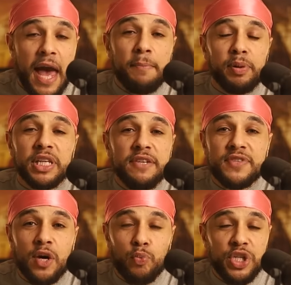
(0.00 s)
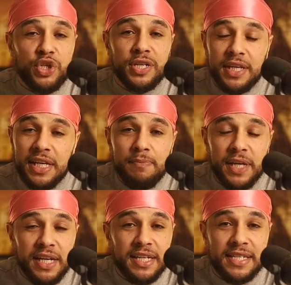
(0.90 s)
and believes that we should
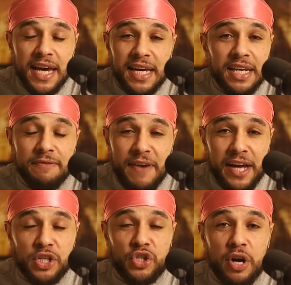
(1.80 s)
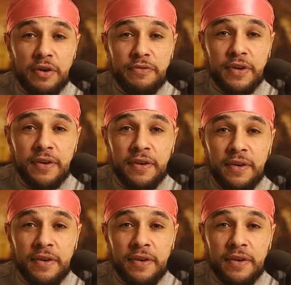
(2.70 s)
keep getting taken advantage of,